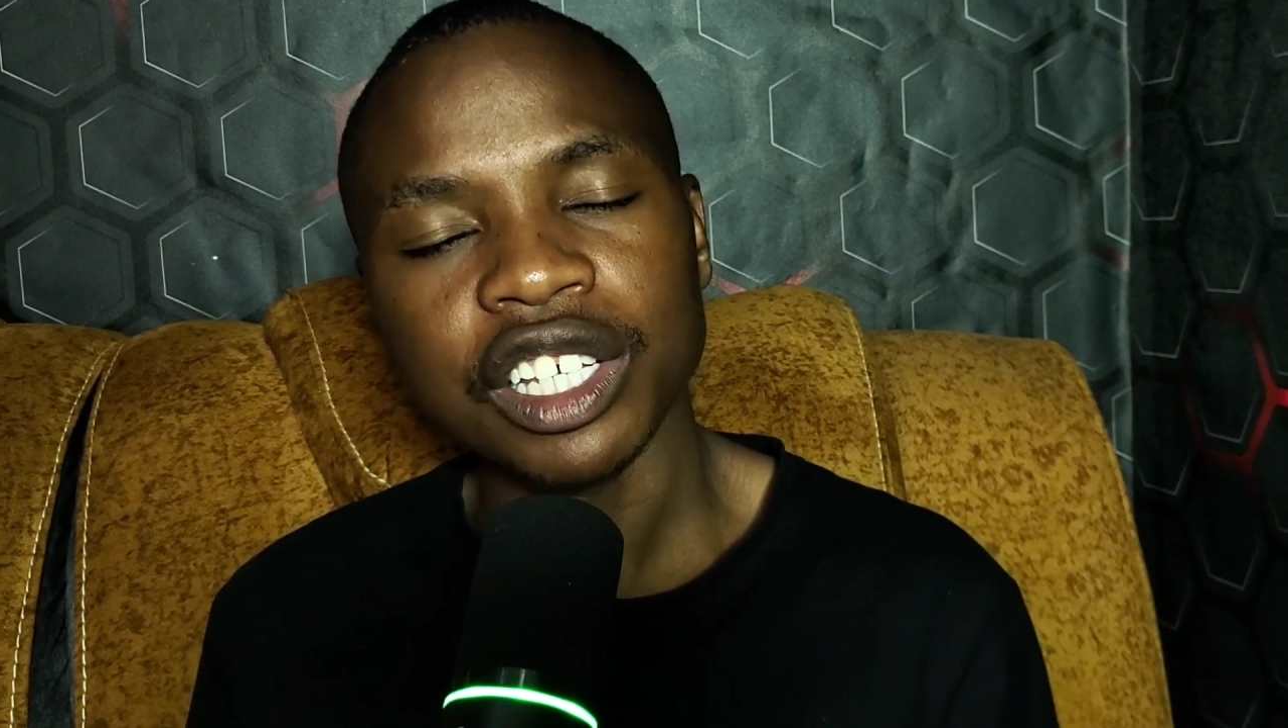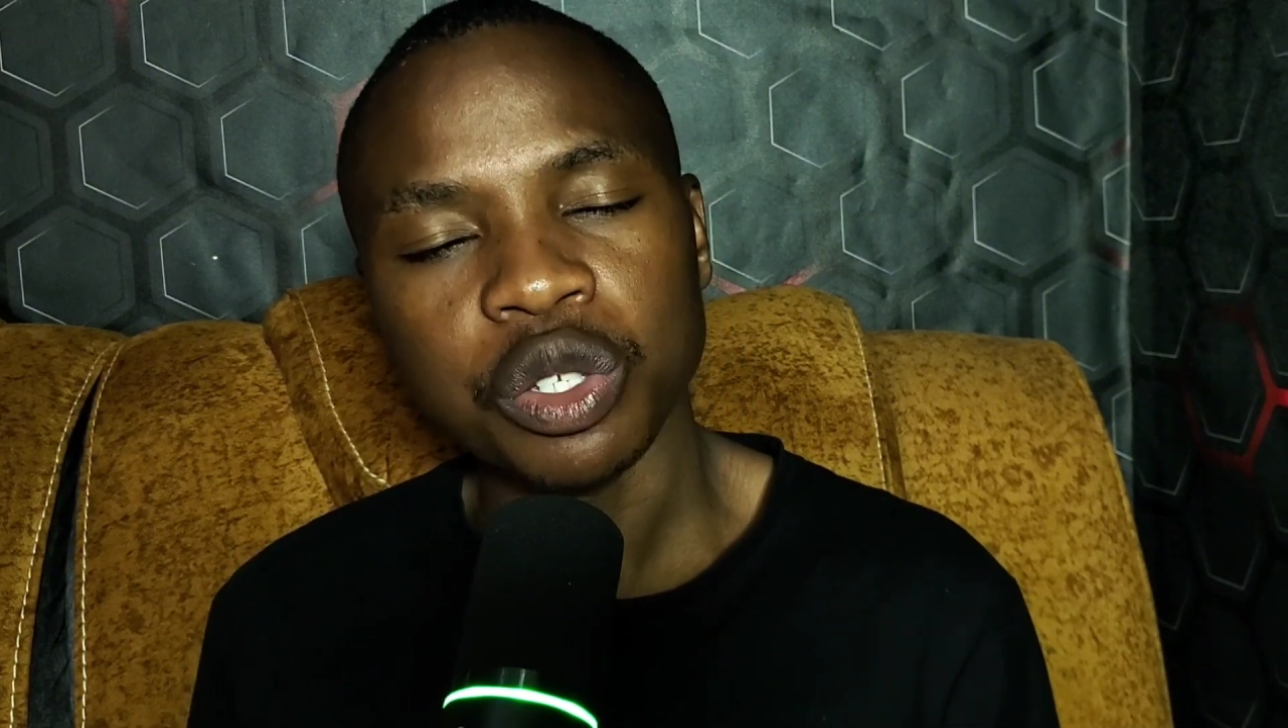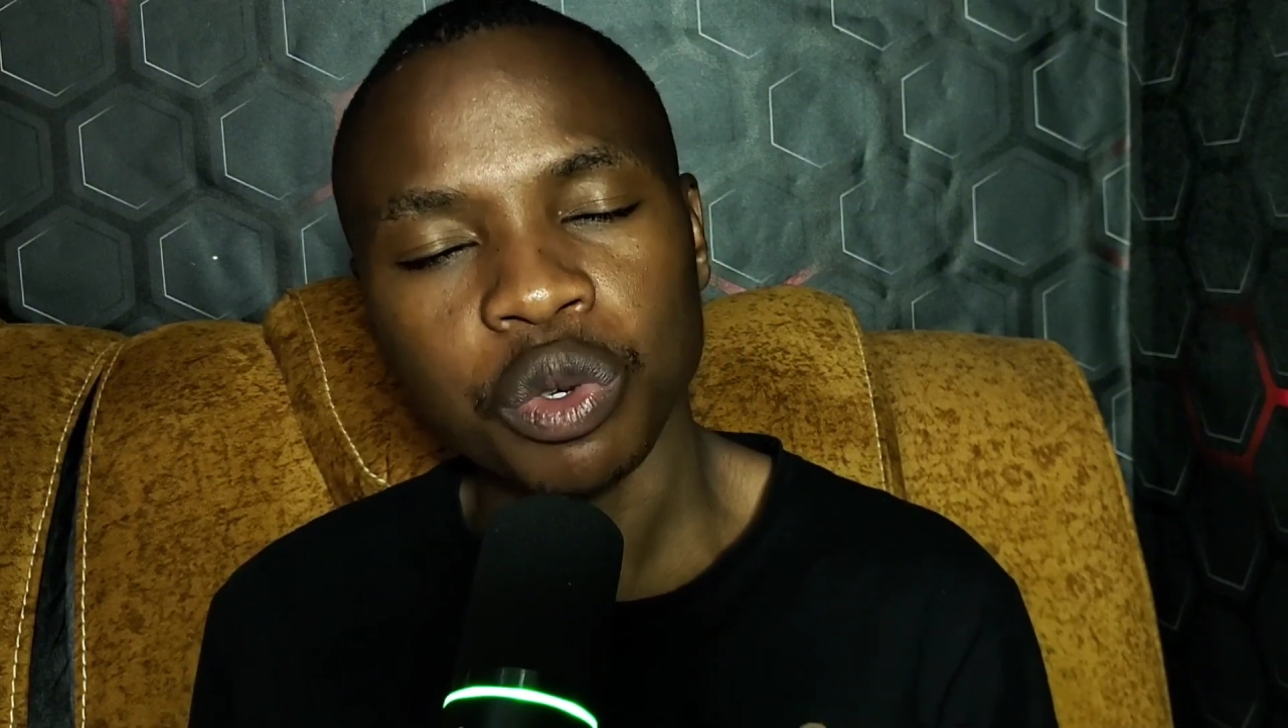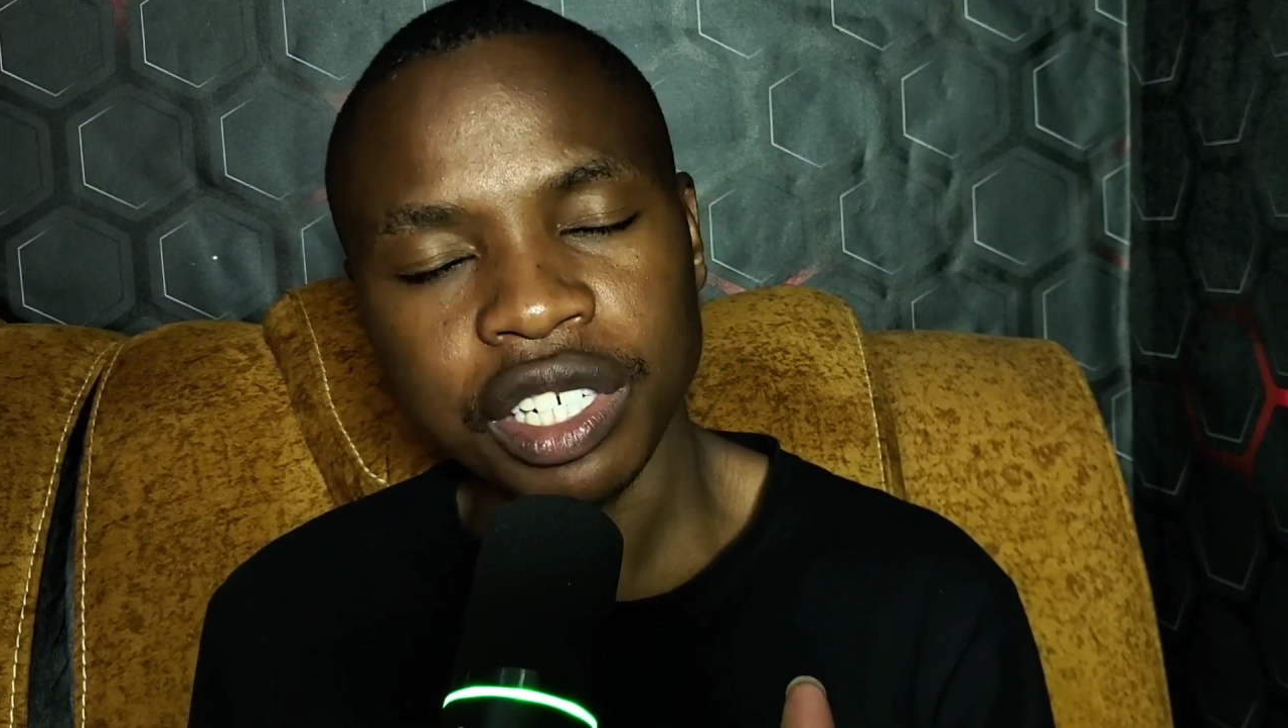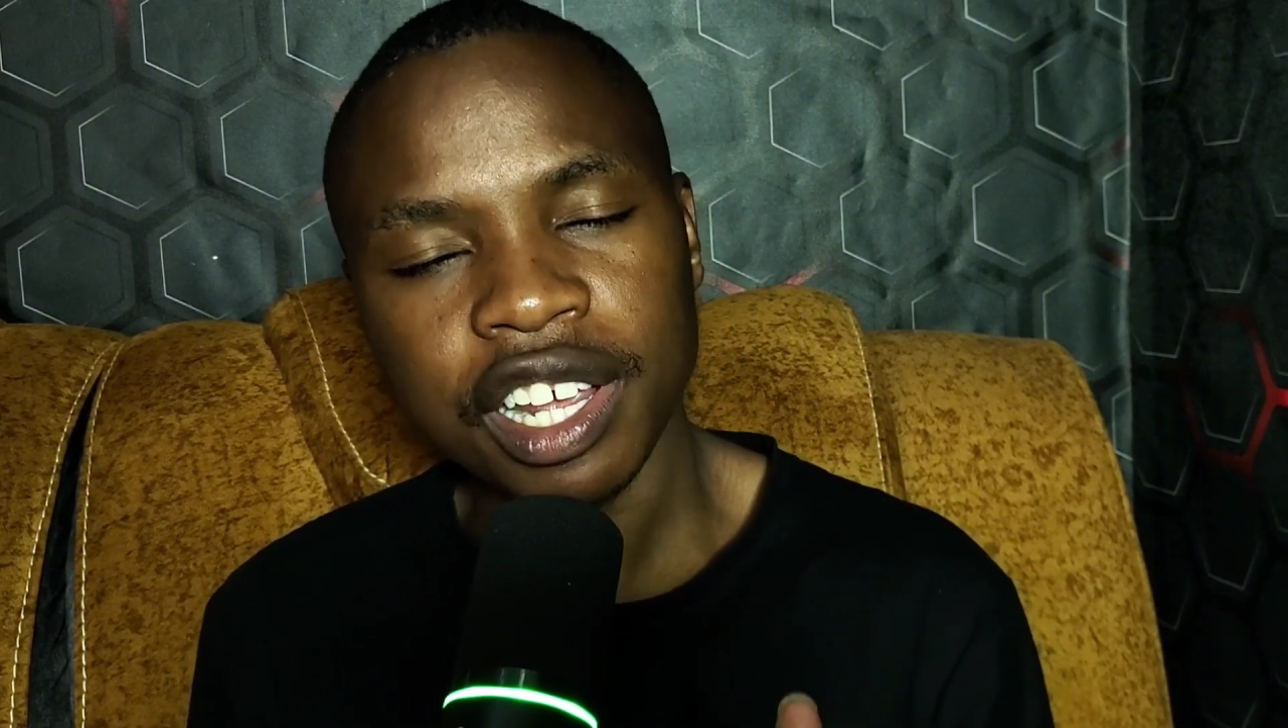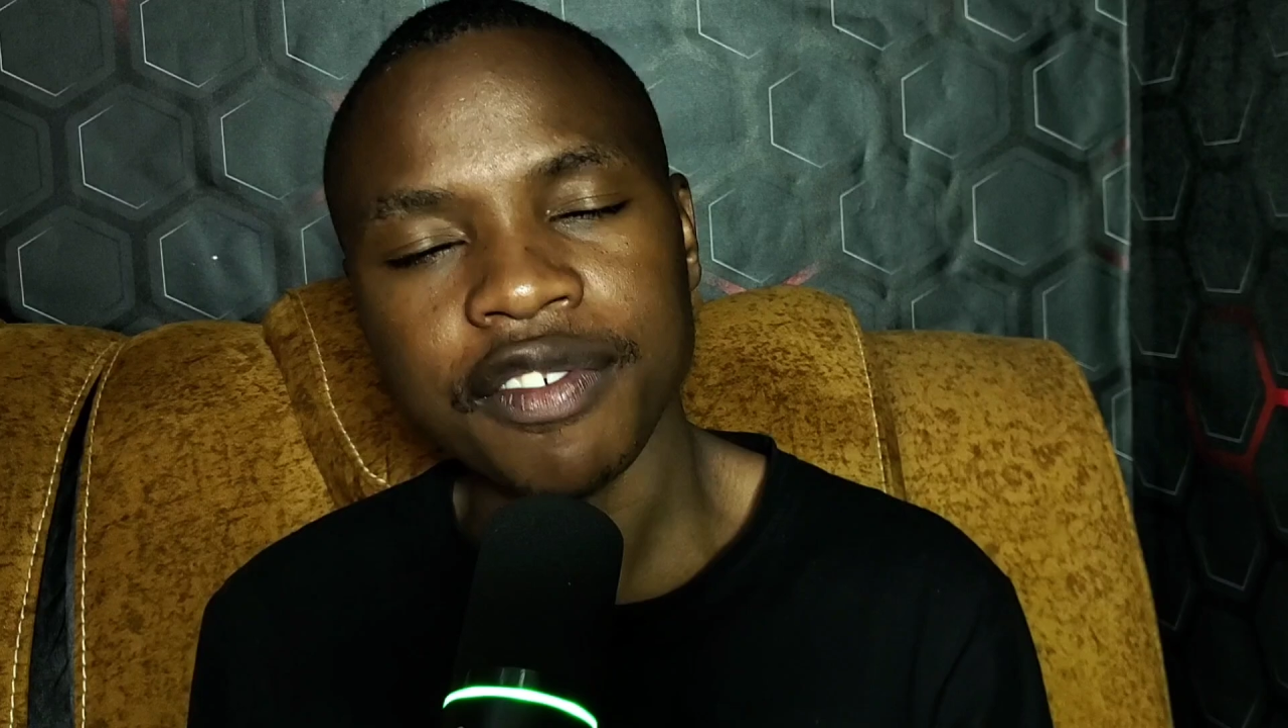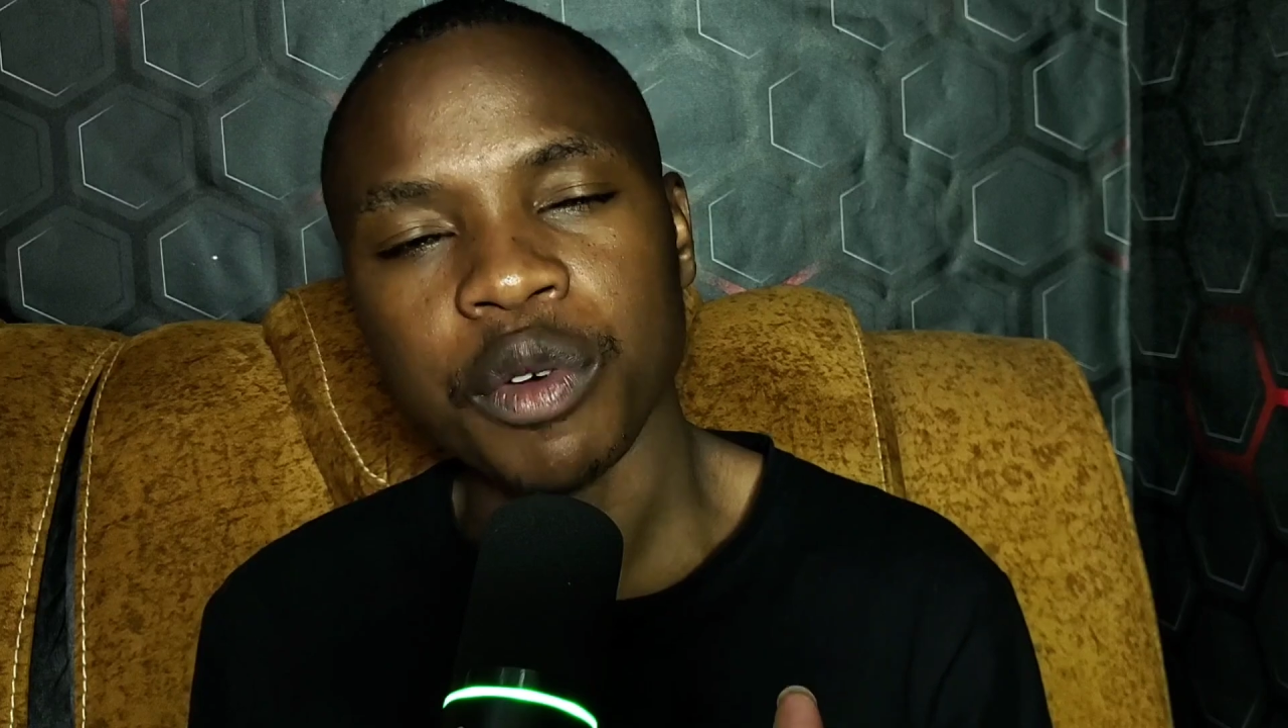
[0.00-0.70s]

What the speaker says: is whatever